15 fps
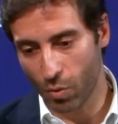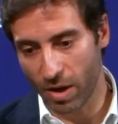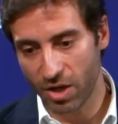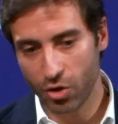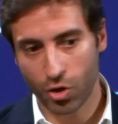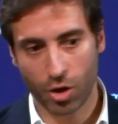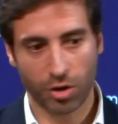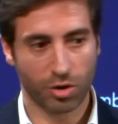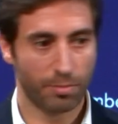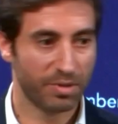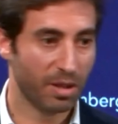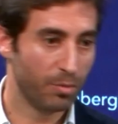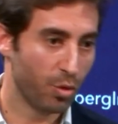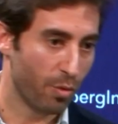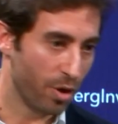you were injured,
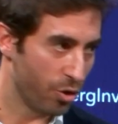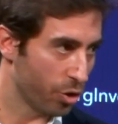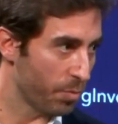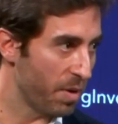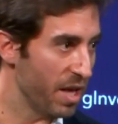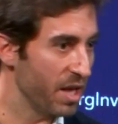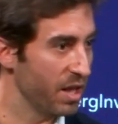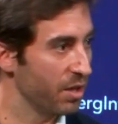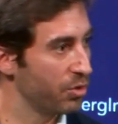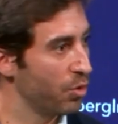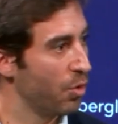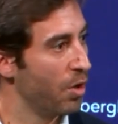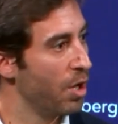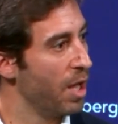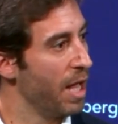sometimes you were not playing.
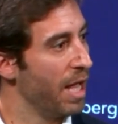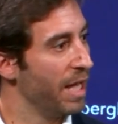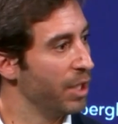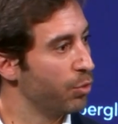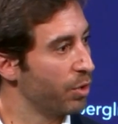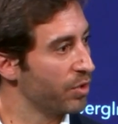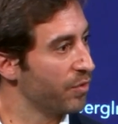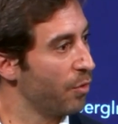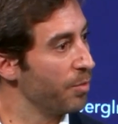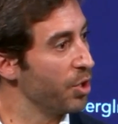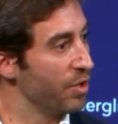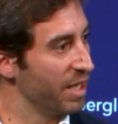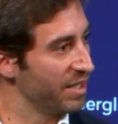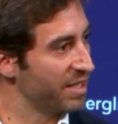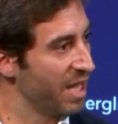So it was for me
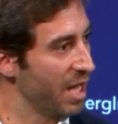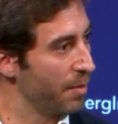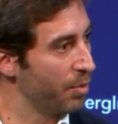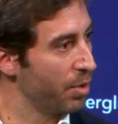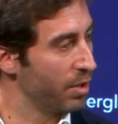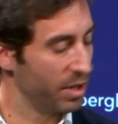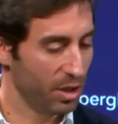an escape.